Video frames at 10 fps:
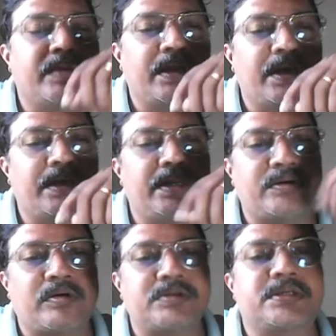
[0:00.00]
and it
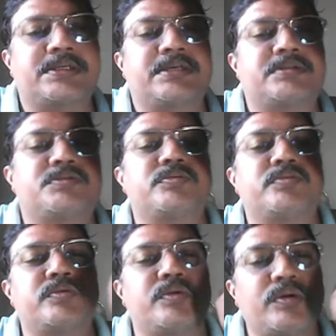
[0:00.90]
causes us to
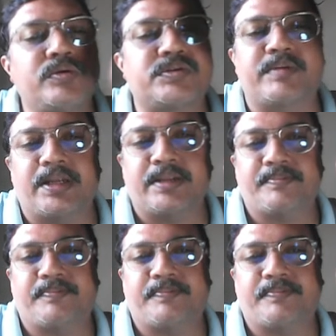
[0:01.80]
lose money.